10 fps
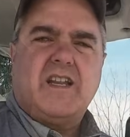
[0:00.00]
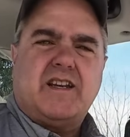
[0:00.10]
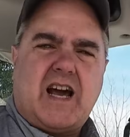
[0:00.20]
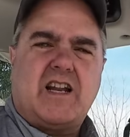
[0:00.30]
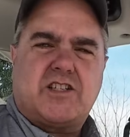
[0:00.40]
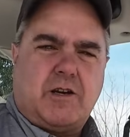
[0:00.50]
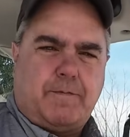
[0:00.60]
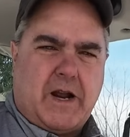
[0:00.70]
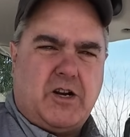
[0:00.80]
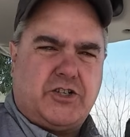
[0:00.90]
Now let's
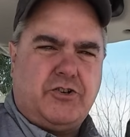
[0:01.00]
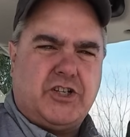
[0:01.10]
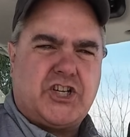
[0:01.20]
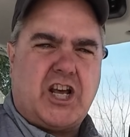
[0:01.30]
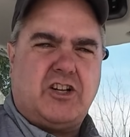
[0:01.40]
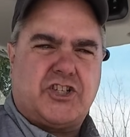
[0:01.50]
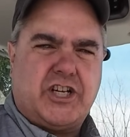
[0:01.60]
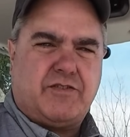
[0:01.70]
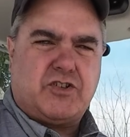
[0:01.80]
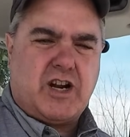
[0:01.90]
compare to a shuttle
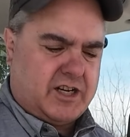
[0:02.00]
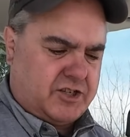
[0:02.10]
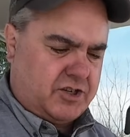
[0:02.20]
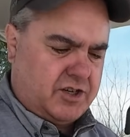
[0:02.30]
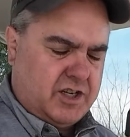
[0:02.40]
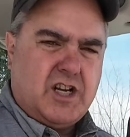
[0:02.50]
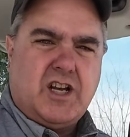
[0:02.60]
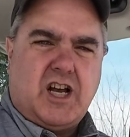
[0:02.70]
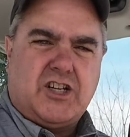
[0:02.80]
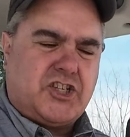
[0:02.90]
shift tractor.
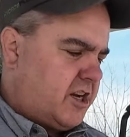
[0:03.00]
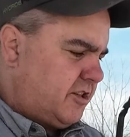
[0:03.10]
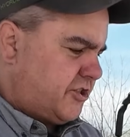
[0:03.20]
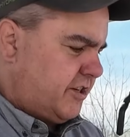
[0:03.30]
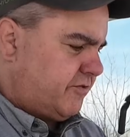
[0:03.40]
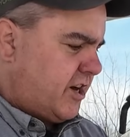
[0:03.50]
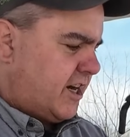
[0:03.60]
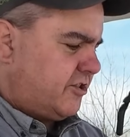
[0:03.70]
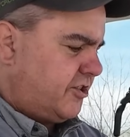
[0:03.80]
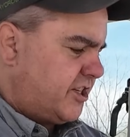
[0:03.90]
A shuttle shift
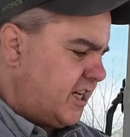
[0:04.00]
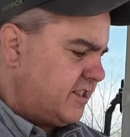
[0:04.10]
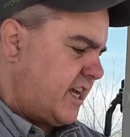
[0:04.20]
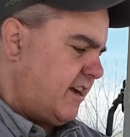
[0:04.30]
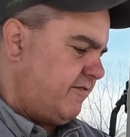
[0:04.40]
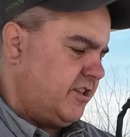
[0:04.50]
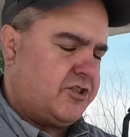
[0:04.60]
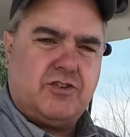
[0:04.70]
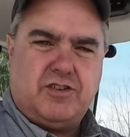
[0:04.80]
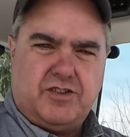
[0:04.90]
tractor does have
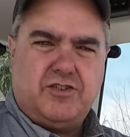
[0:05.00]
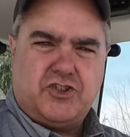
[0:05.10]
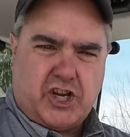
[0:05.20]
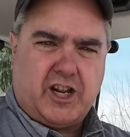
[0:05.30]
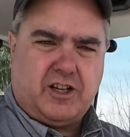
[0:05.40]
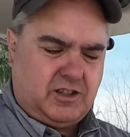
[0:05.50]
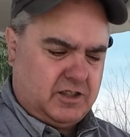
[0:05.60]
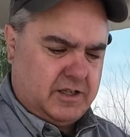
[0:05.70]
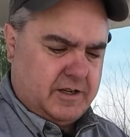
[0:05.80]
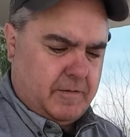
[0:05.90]
this shuttle,
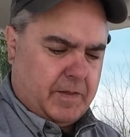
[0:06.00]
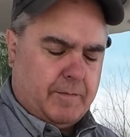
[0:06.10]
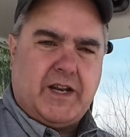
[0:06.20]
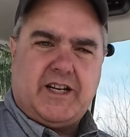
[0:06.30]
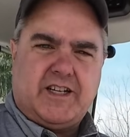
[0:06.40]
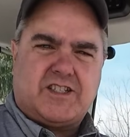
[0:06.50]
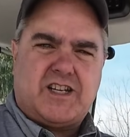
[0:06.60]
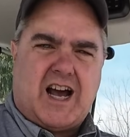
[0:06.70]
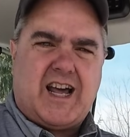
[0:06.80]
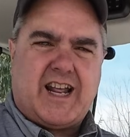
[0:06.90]
but it does
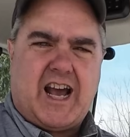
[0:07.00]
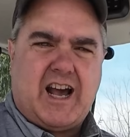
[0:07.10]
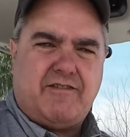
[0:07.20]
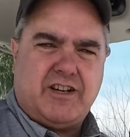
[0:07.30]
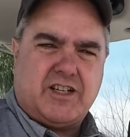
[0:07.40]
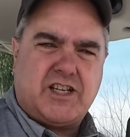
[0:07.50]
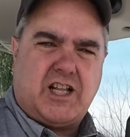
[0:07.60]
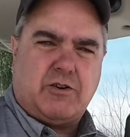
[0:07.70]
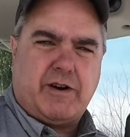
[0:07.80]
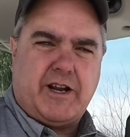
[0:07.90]
not have an
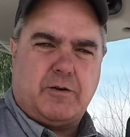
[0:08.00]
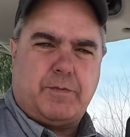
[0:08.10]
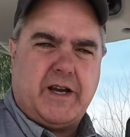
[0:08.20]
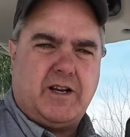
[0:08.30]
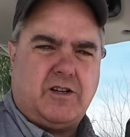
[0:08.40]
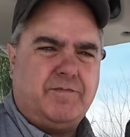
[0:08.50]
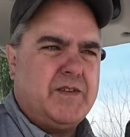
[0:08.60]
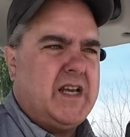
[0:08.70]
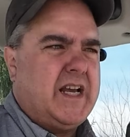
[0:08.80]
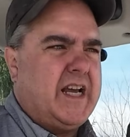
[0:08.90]
accelerator pedal.
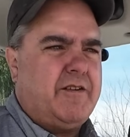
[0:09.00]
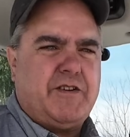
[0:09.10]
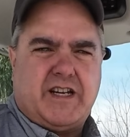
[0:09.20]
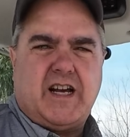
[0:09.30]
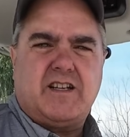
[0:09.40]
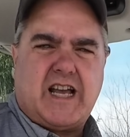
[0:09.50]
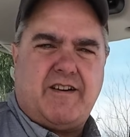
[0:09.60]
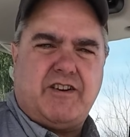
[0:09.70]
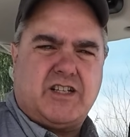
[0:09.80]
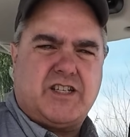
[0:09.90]
And if it does
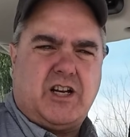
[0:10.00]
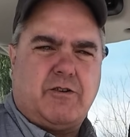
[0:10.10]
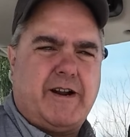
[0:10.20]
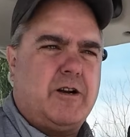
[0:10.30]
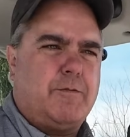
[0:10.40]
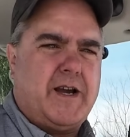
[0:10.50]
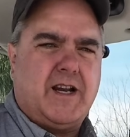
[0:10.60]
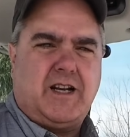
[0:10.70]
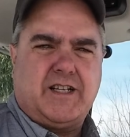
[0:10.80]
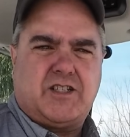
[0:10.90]
have an accelerator
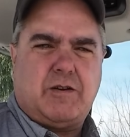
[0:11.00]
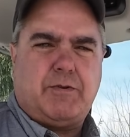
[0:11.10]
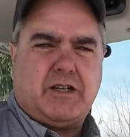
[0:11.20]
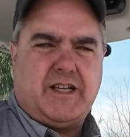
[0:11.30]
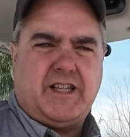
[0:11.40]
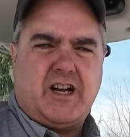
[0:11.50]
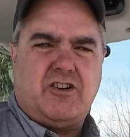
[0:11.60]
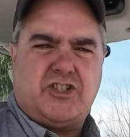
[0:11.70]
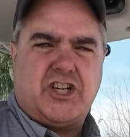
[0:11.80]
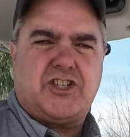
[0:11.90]
pedal, it's typically there
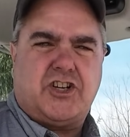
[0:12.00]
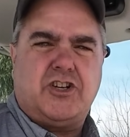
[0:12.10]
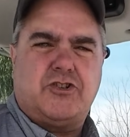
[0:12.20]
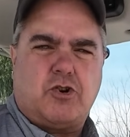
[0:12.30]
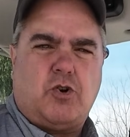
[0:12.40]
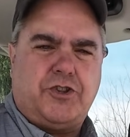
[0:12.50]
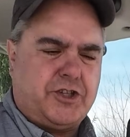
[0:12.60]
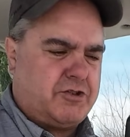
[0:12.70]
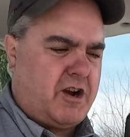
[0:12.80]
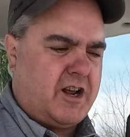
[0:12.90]
just to control the
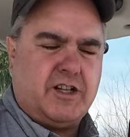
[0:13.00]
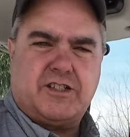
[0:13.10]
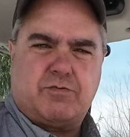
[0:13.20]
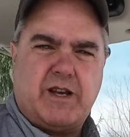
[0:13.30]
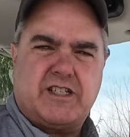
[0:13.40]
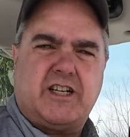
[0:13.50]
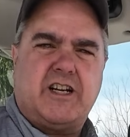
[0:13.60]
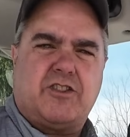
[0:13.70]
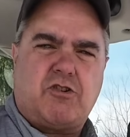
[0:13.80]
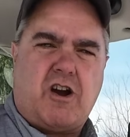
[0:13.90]
throttle. It's basically
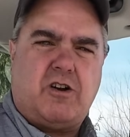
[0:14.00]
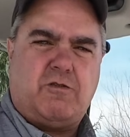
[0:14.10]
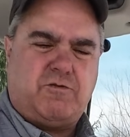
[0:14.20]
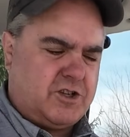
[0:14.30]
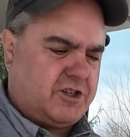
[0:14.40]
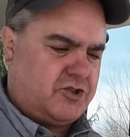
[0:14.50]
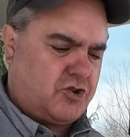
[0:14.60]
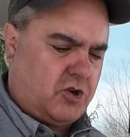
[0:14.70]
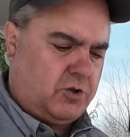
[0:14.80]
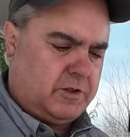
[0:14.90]
a throttle foot
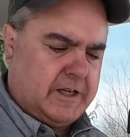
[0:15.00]
control.